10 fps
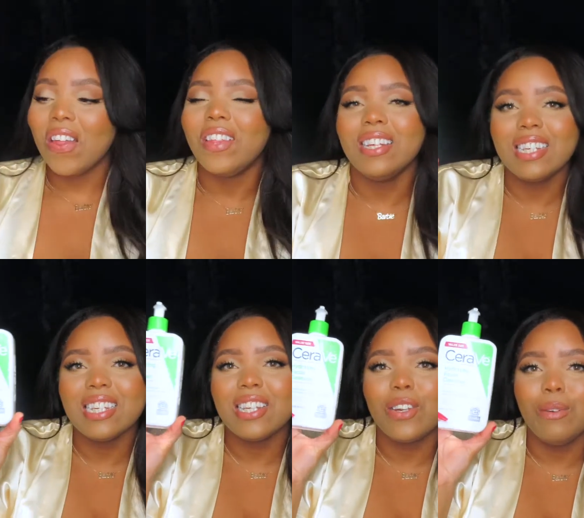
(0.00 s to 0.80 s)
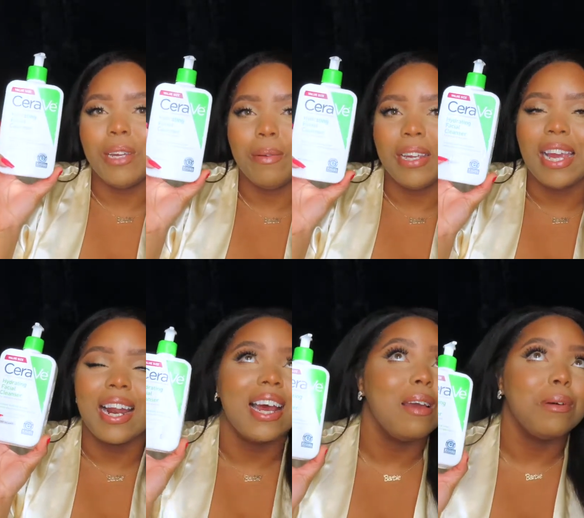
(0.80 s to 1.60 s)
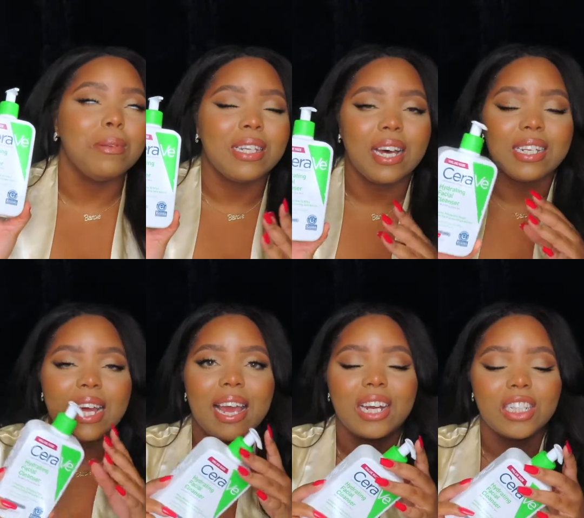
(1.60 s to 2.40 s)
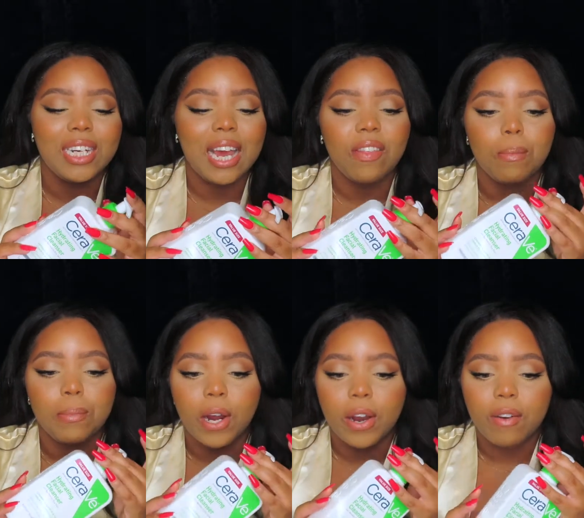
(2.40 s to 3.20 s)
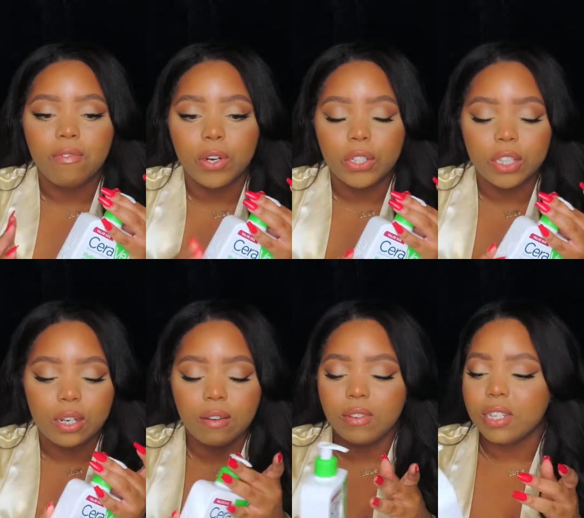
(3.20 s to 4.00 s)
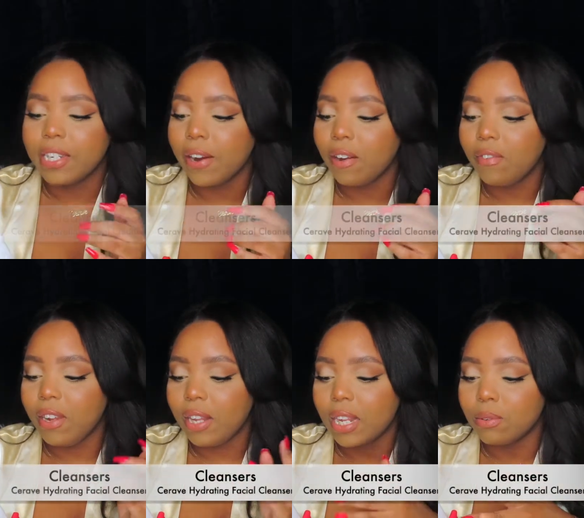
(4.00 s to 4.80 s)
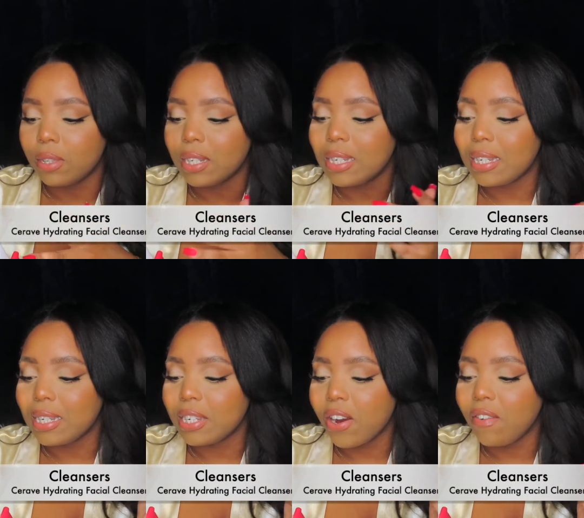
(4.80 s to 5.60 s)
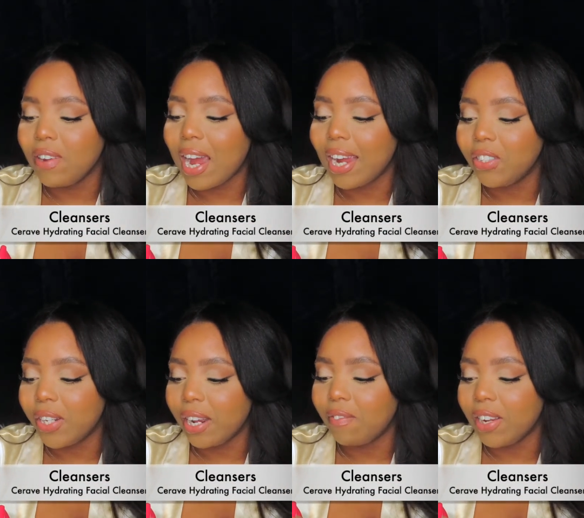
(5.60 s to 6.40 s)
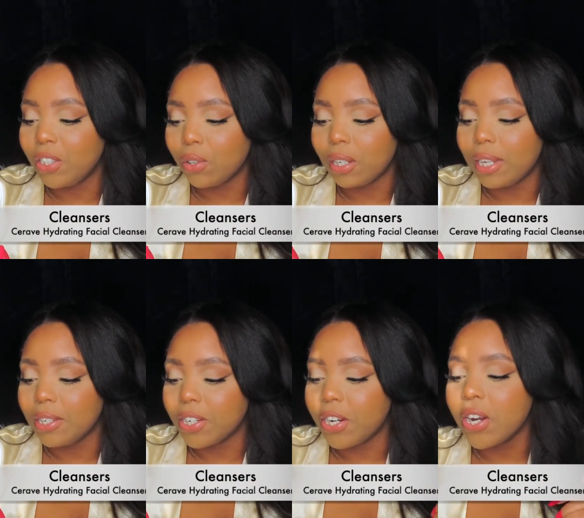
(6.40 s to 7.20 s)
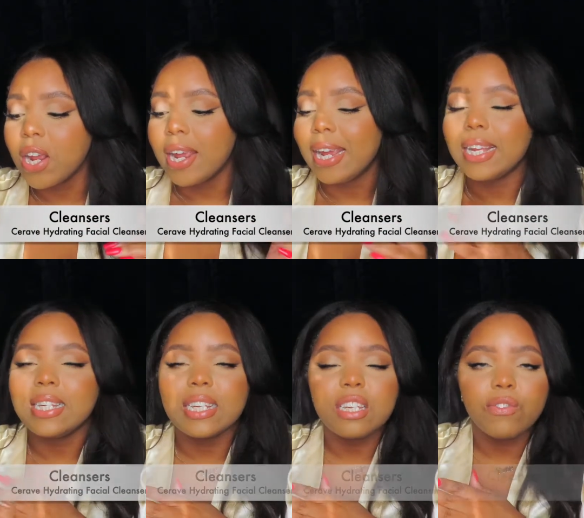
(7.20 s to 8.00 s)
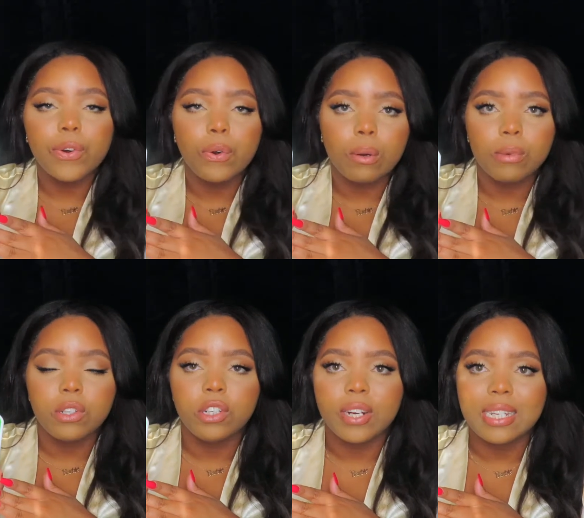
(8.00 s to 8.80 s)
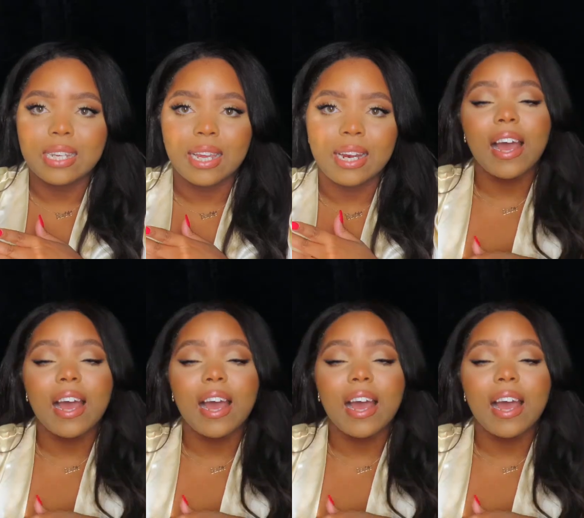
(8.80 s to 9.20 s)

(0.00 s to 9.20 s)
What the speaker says: This is the new baby and I am obsessed. I actually had the bar version of the CeraVe, that's what this is, CeraVe Hydrating Facial Cleanser. It says it's for normal to dry skin.